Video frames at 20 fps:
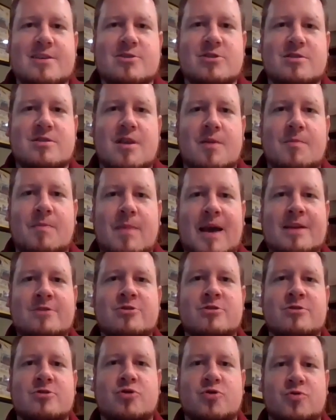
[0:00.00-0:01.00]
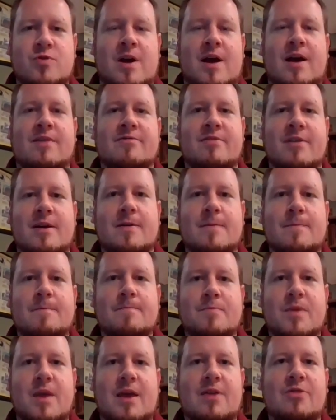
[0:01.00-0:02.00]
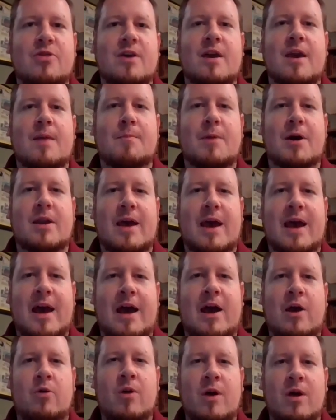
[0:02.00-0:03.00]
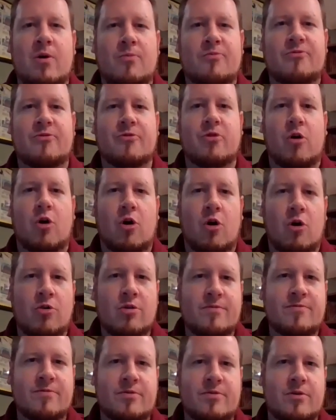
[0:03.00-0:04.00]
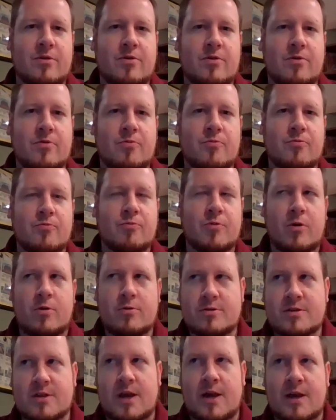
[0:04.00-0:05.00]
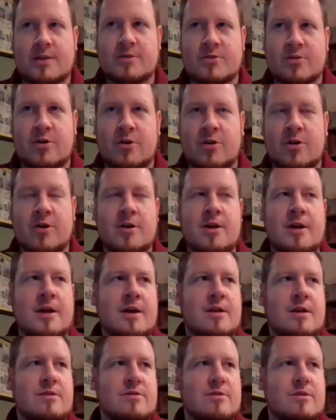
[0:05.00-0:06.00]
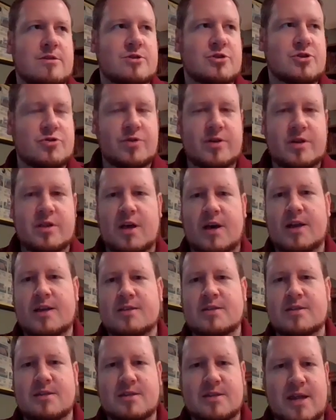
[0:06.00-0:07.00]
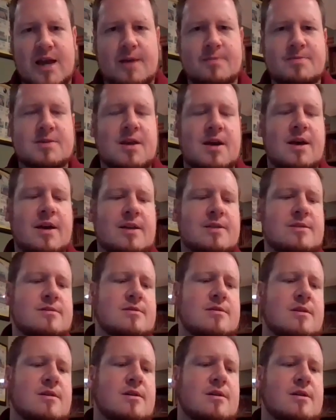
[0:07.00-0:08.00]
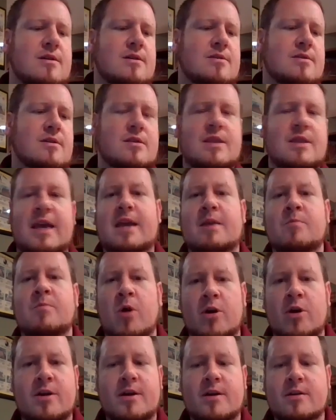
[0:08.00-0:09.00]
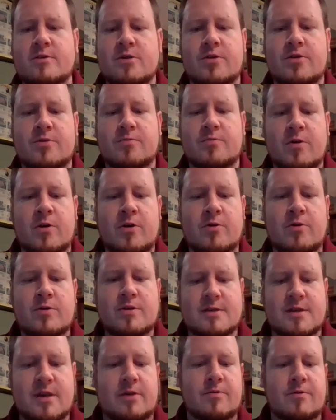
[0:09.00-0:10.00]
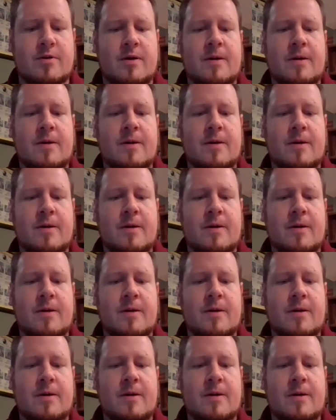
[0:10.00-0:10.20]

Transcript: Just imagine driving and thinking about how helpful all of the road signs are, the street lights, the stop signs, the lane markings on the road, etc.